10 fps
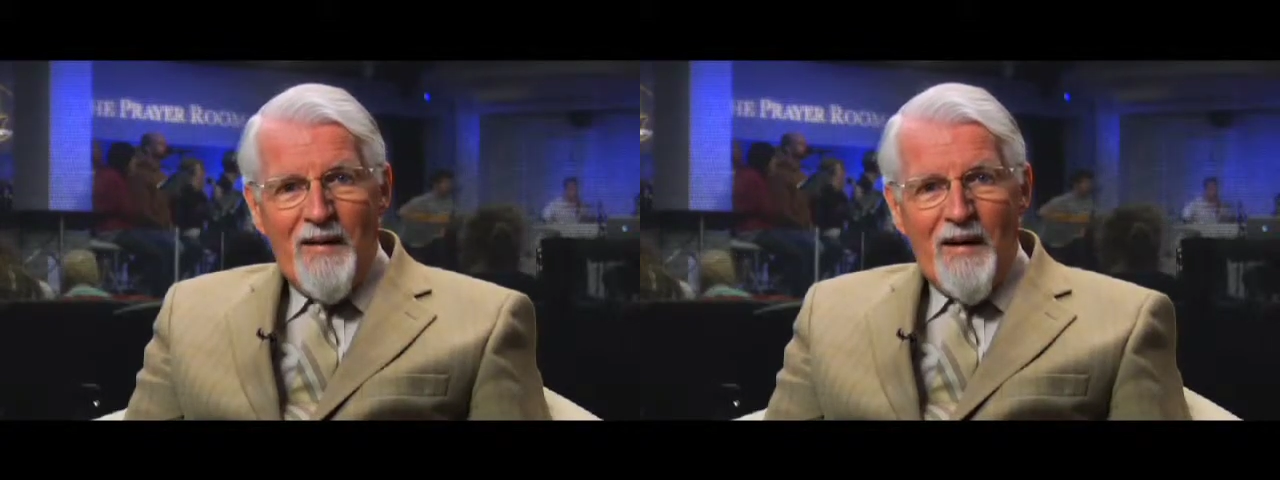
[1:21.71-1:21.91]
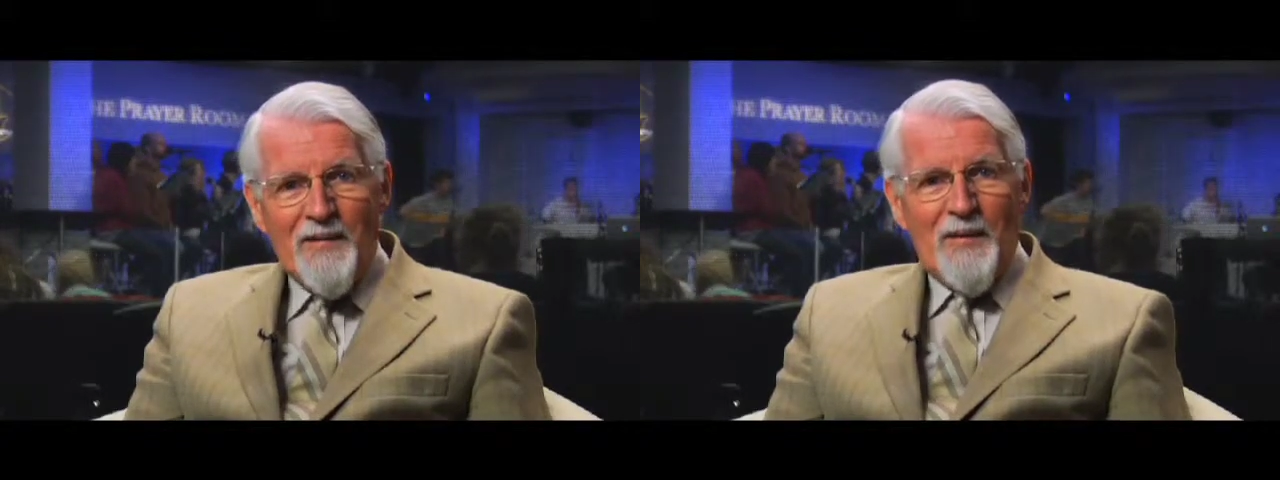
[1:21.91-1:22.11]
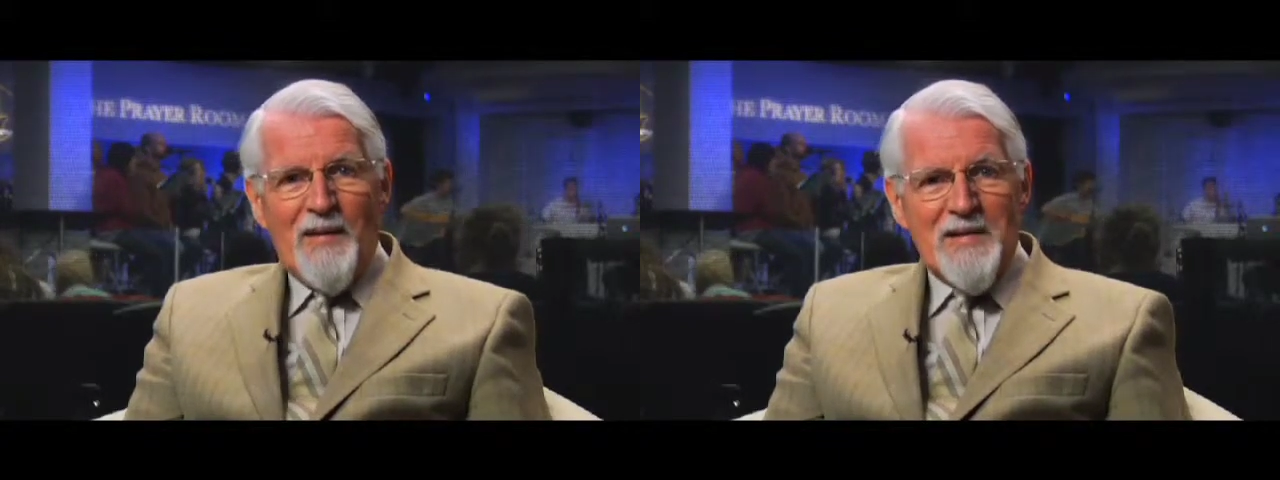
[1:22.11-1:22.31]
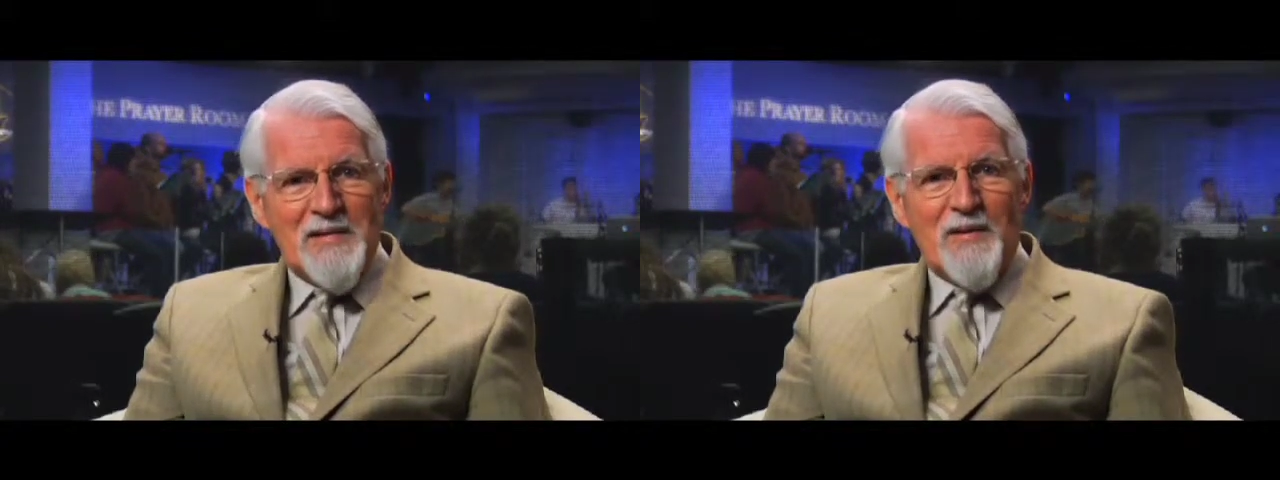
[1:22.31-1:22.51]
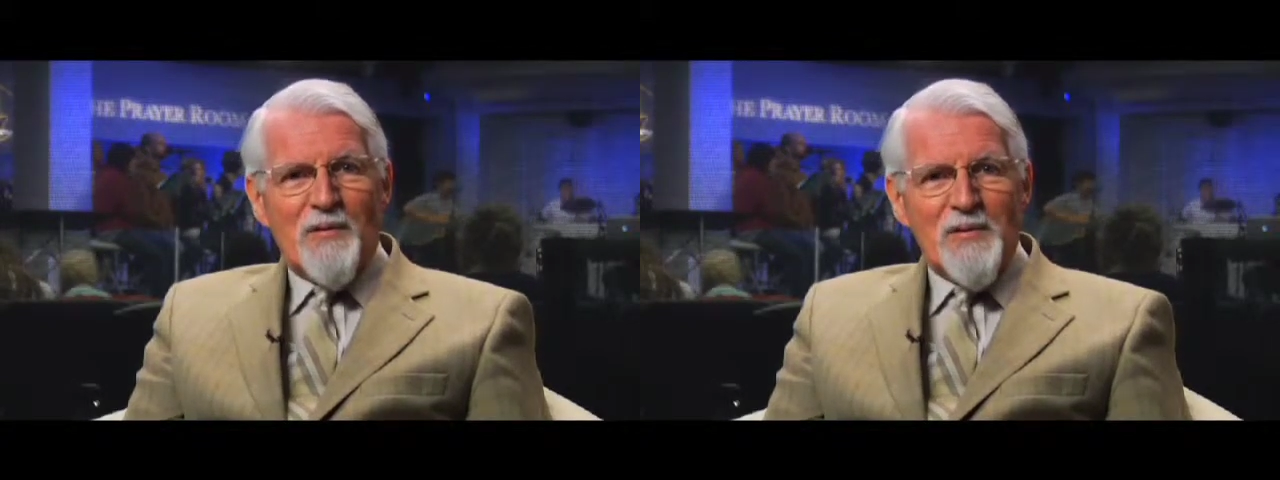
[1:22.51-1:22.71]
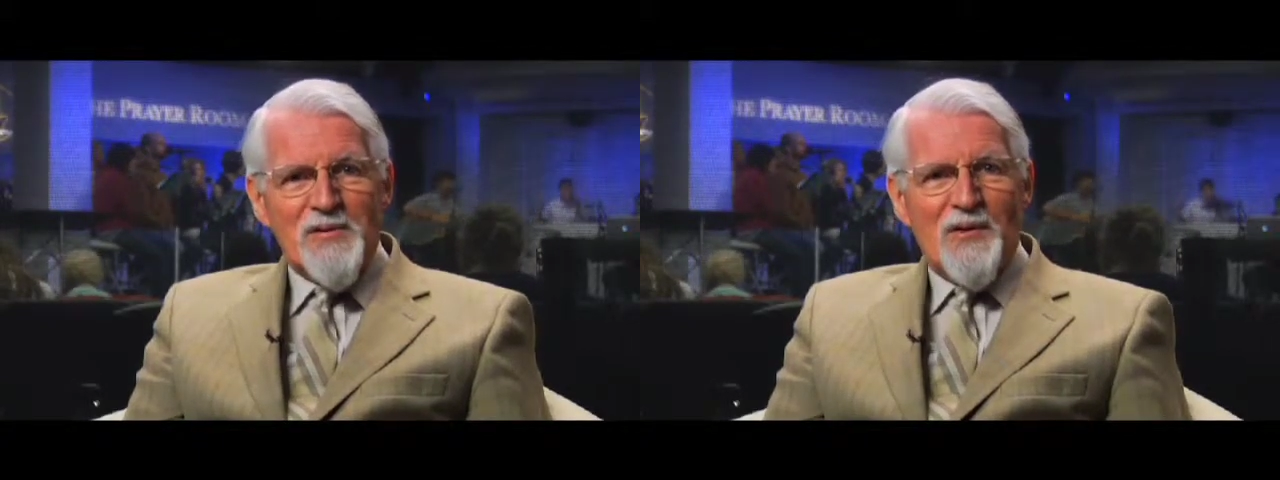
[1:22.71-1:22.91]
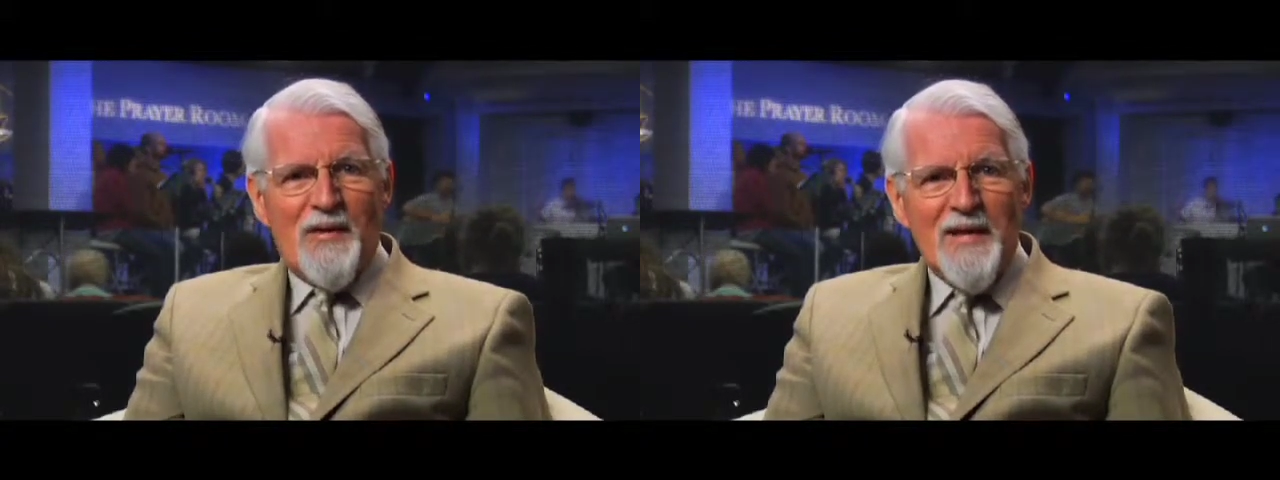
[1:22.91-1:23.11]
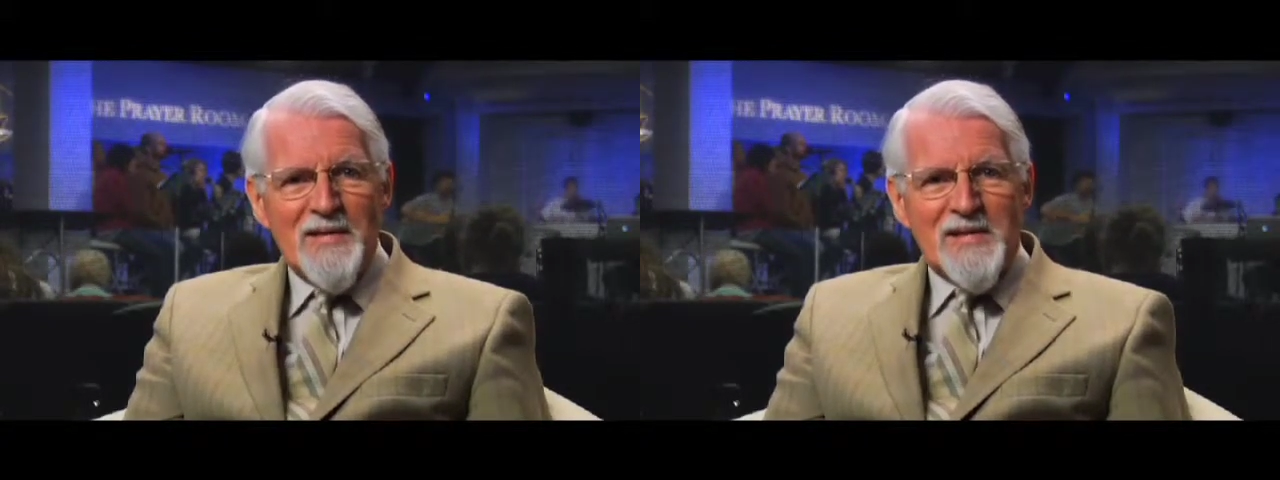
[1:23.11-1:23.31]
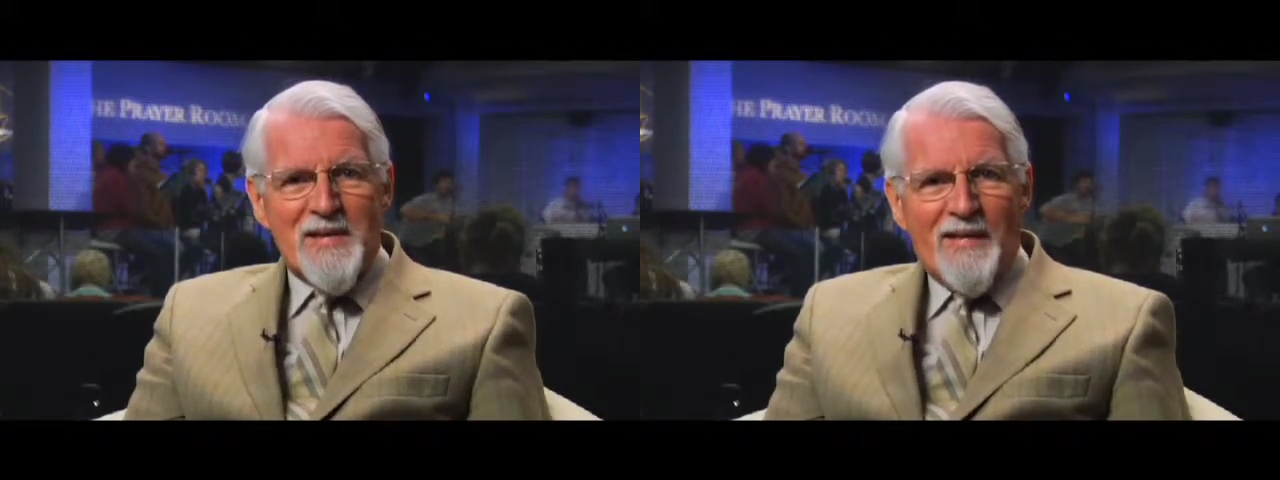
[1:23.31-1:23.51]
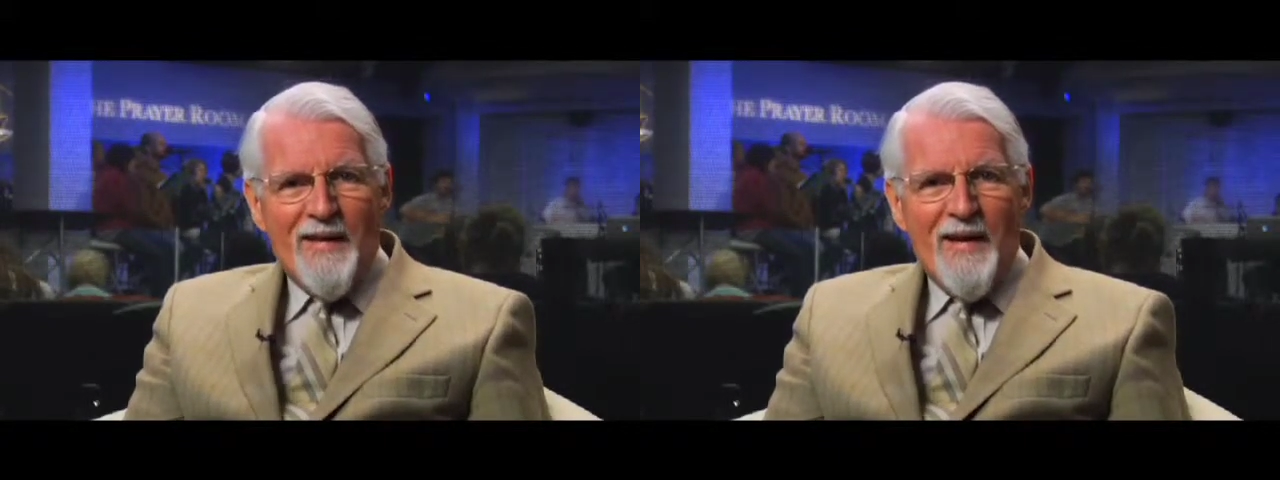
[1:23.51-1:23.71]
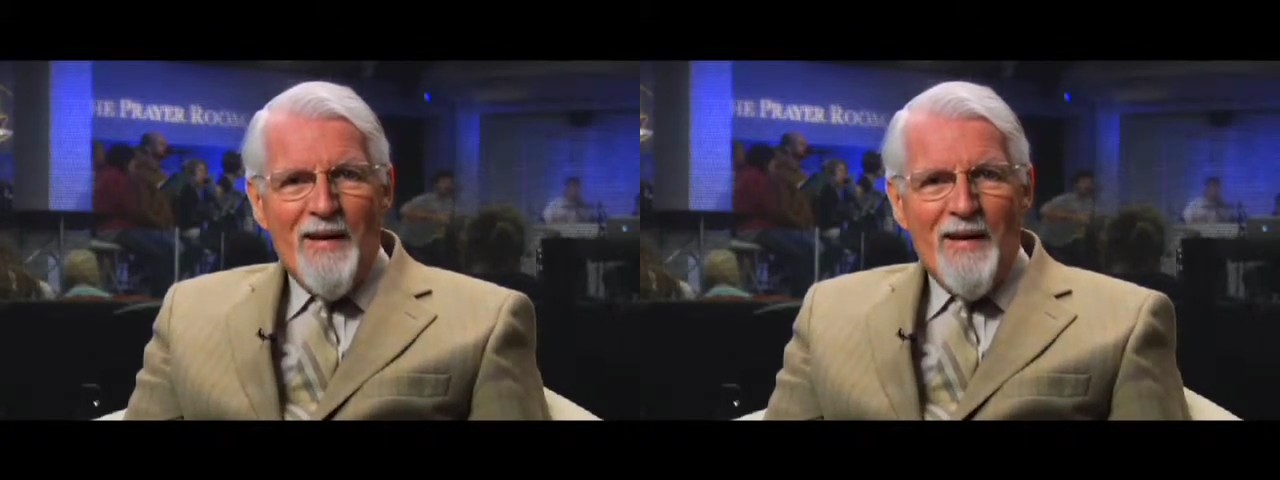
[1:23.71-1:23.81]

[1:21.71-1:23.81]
I thought that's a Christian answer.